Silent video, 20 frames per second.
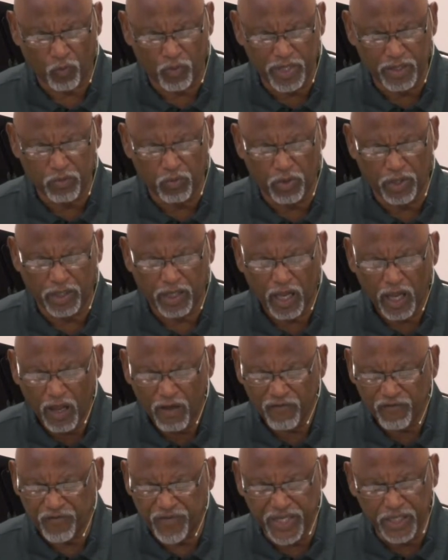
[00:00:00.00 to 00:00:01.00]
we would
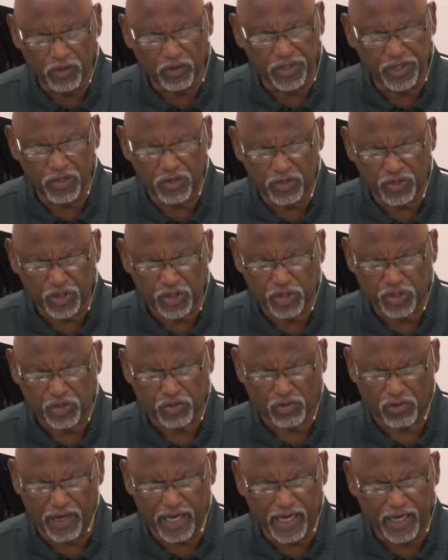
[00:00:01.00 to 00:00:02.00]
feel your
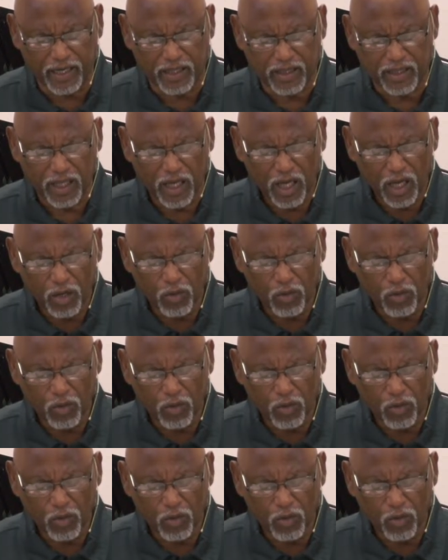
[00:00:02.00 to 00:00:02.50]
strength,